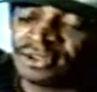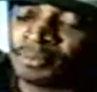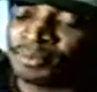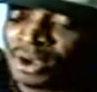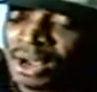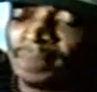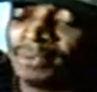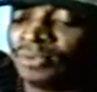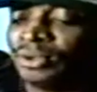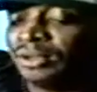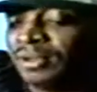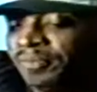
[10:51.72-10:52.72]
some problems
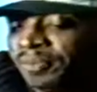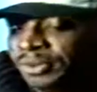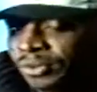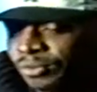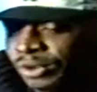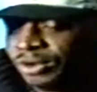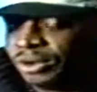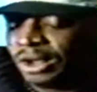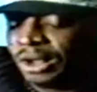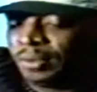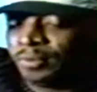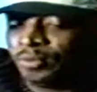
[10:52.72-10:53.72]
with mm. with
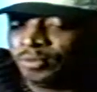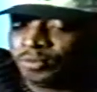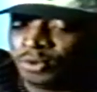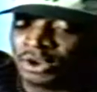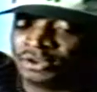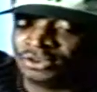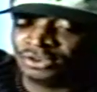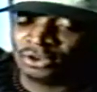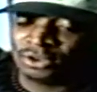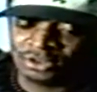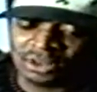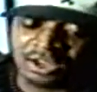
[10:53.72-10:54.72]
um, Rush
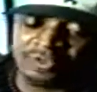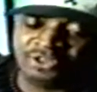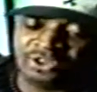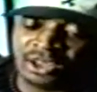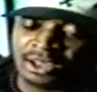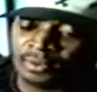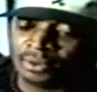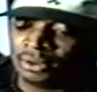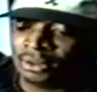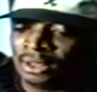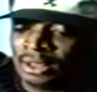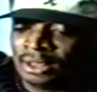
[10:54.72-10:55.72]
Def Jam, and mm
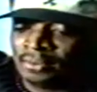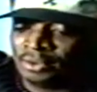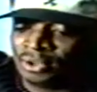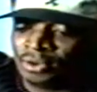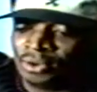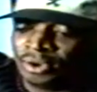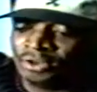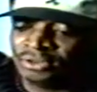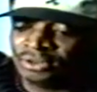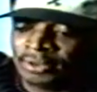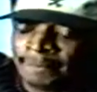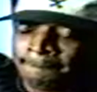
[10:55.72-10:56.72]
-hmm. because